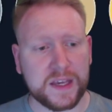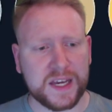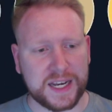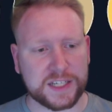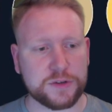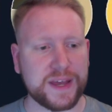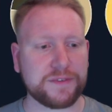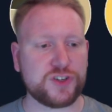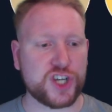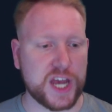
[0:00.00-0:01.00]
Next up, we have
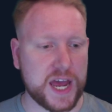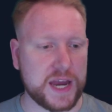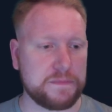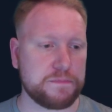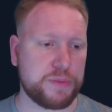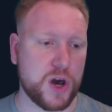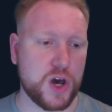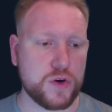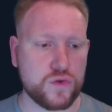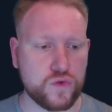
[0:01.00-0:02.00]
Chen
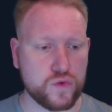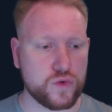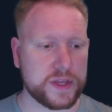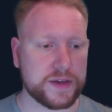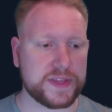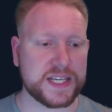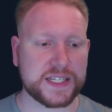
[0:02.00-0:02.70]
Po. Now, this